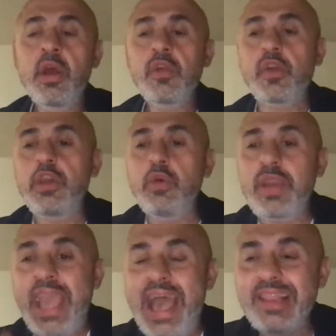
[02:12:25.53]
So you
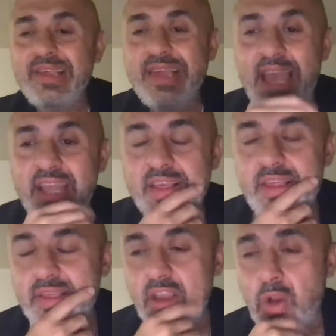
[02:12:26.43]
can't say
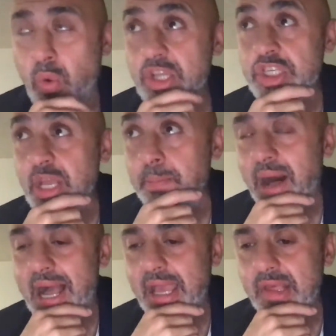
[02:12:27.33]
this is a Christian
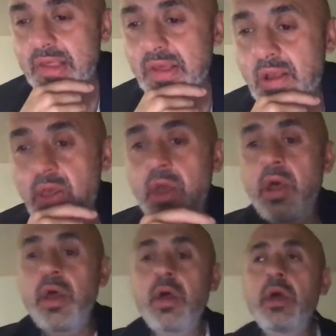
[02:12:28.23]
bias,
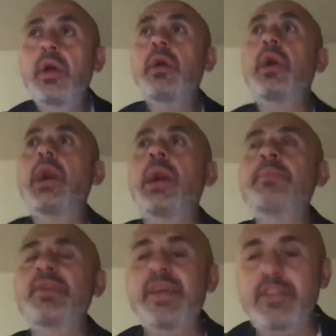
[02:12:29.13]
a
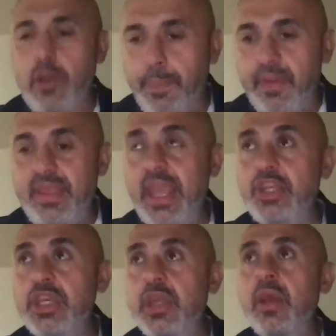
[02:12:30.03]

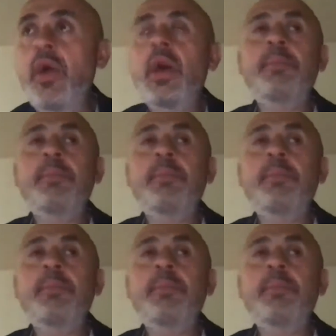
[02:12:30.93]
misinterpretation,